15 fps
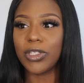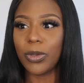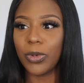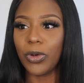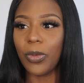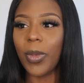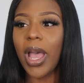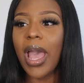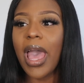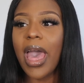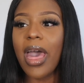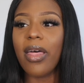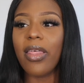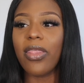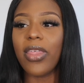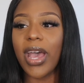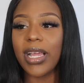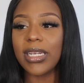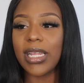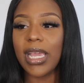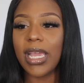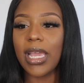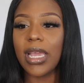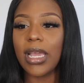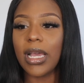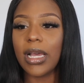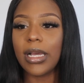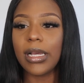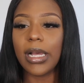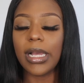So boom, that
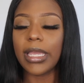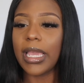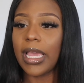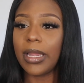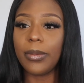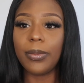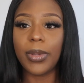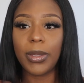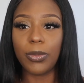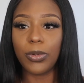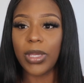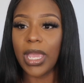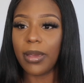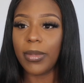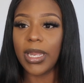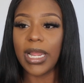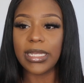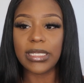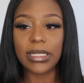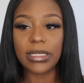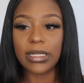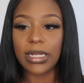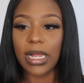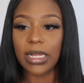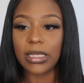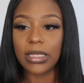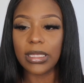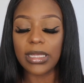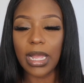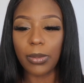day again people came in at six
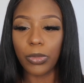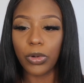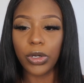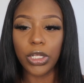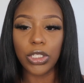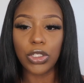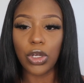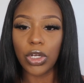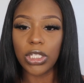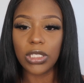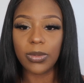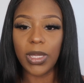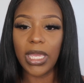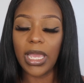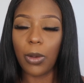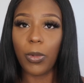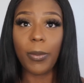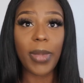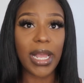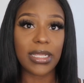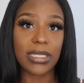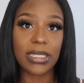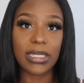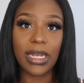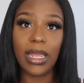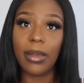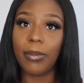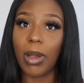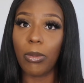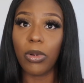o'clock that morning talked to me i went back to
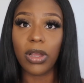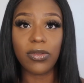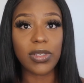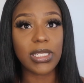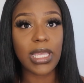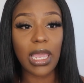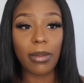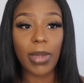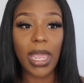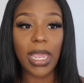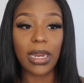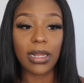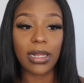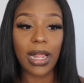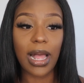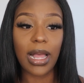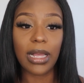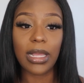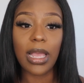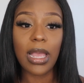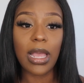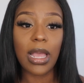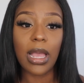sleep my breakfast came at eight o'clock